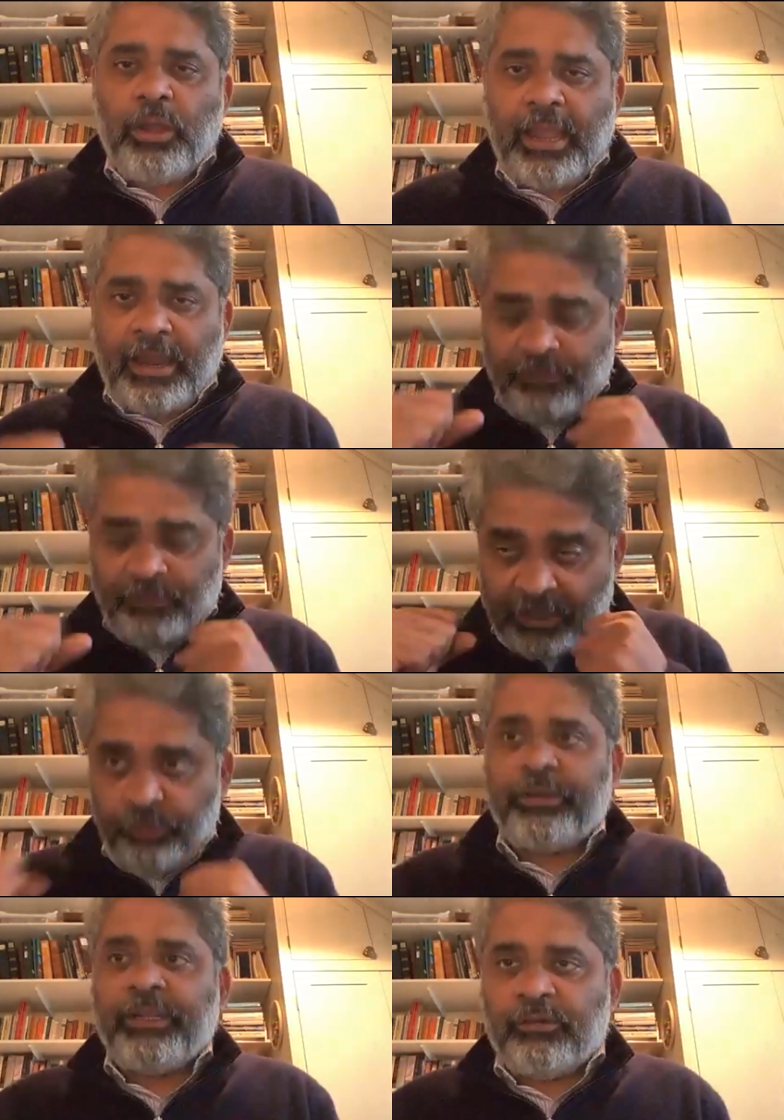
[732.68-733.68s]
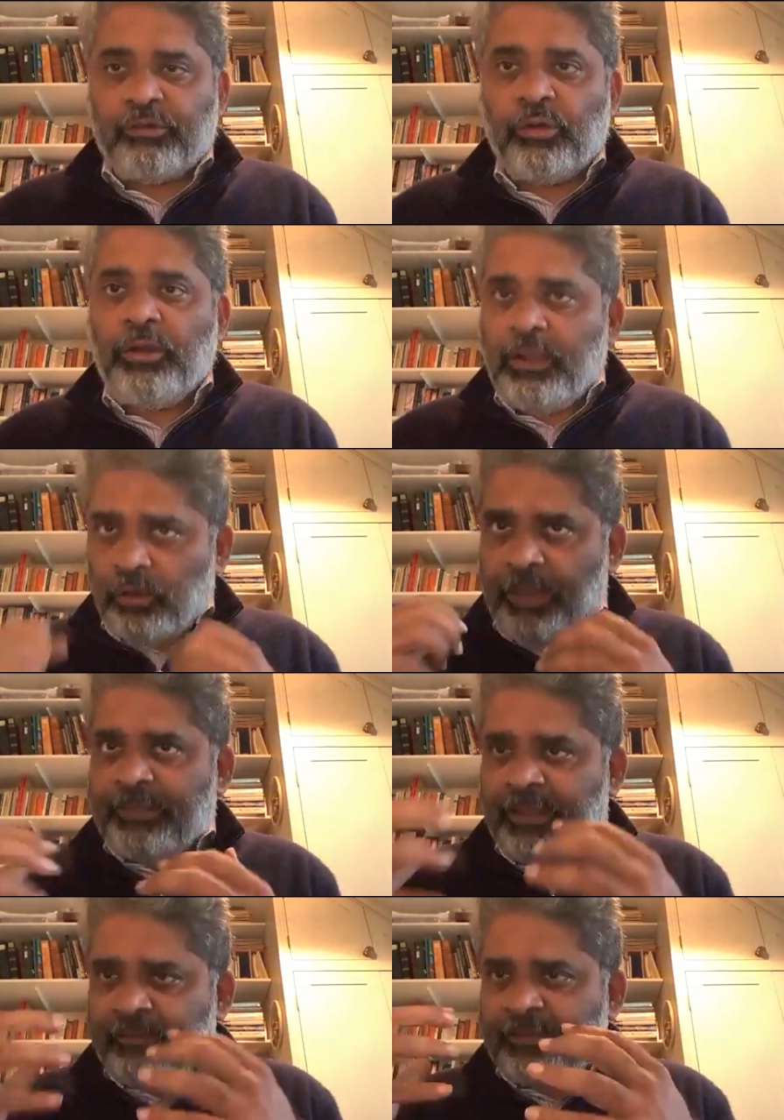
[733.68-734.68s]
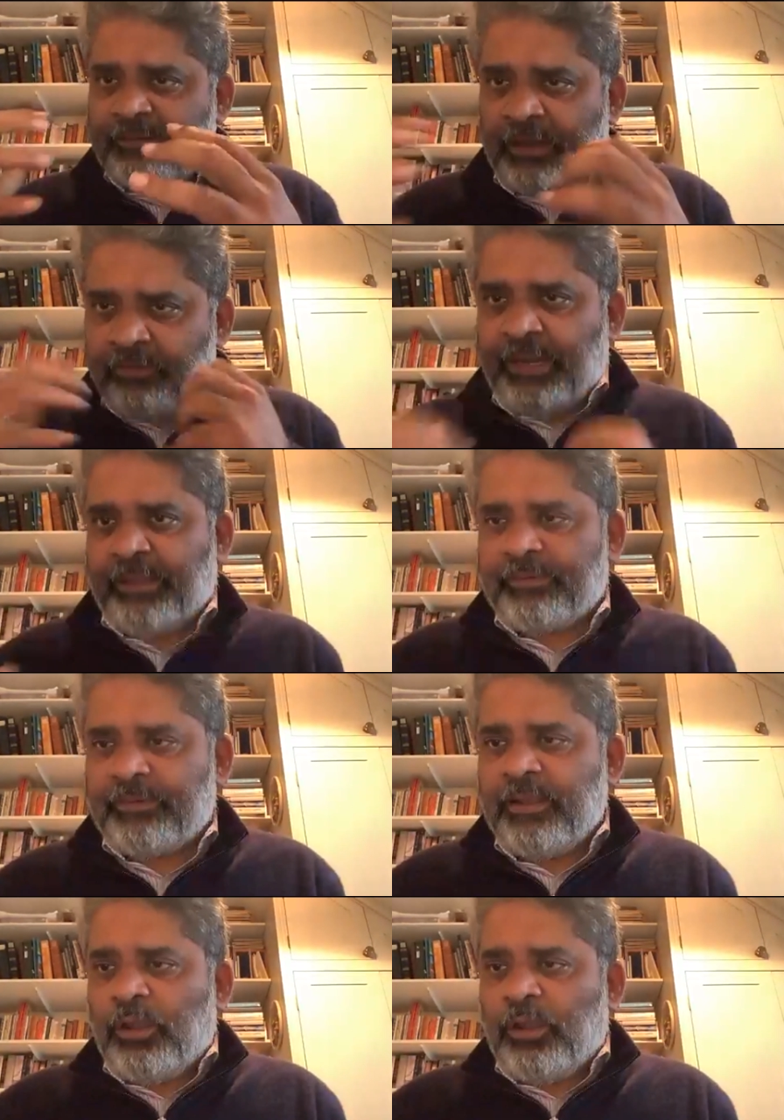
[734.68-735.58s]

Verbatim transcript: and fiduciary control when things are centralized.